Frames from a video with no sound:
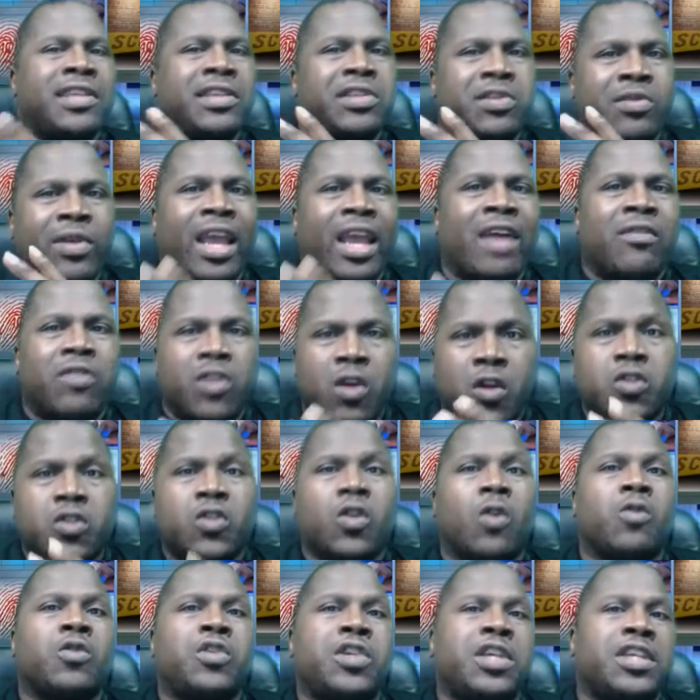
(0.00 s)
that you have an
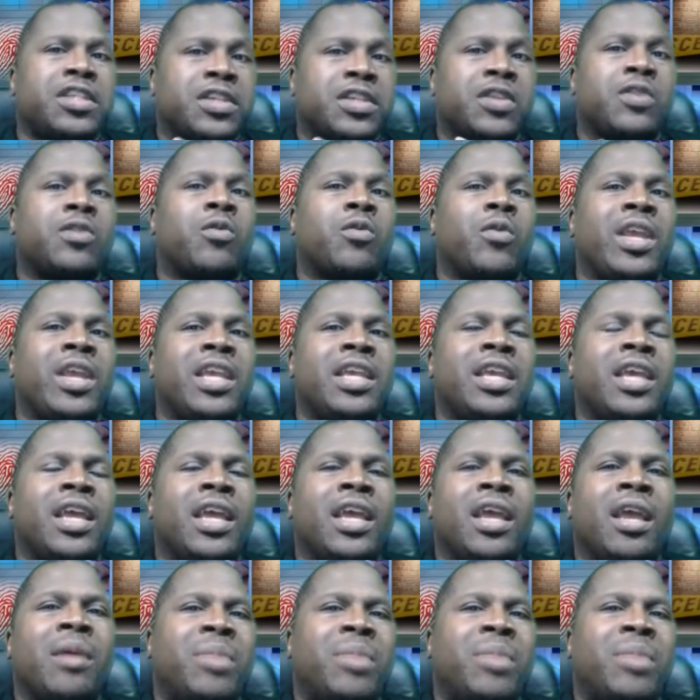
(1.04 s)
associate's degree.